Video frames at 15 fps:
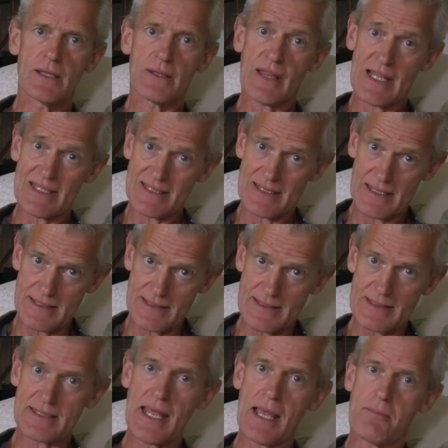that's the
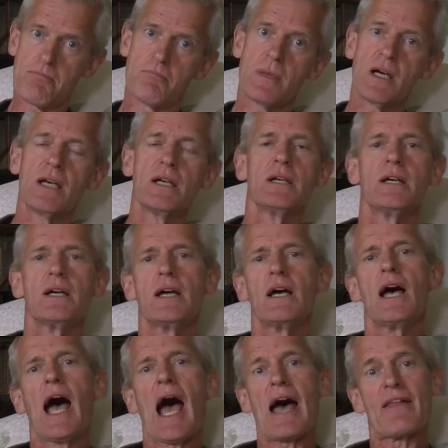stem,
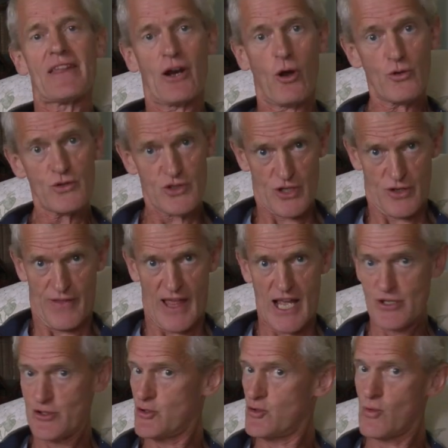and then onto
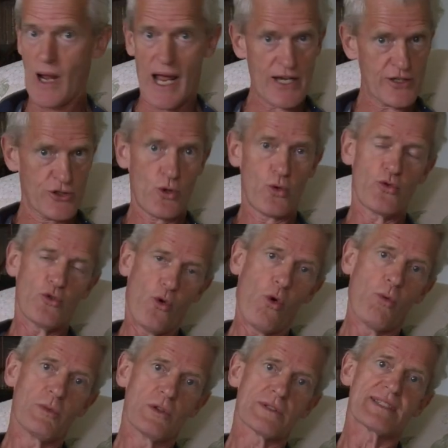that you add your
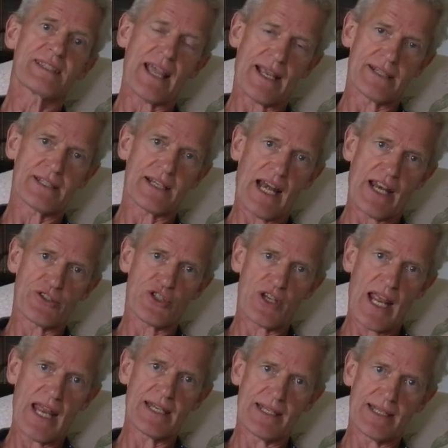normal second declension
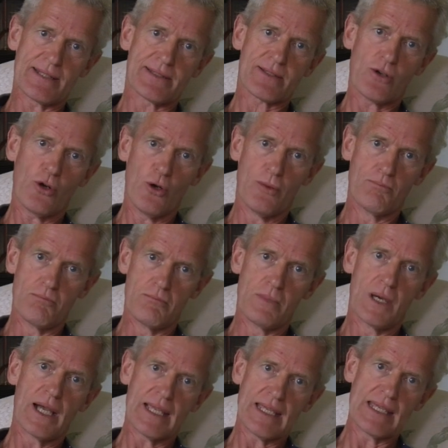endings,
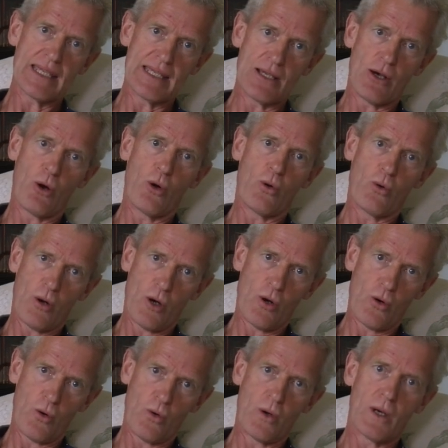
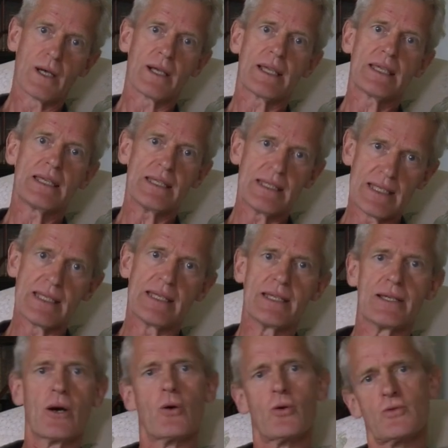e-o-o,
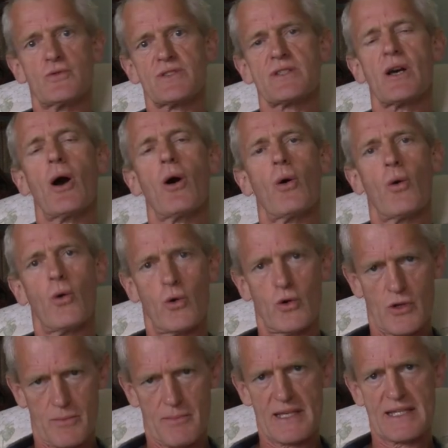e-e-os,
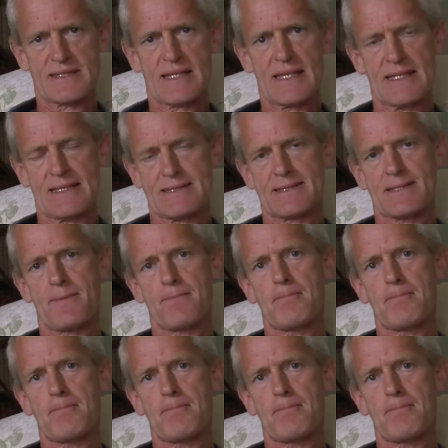orum, is.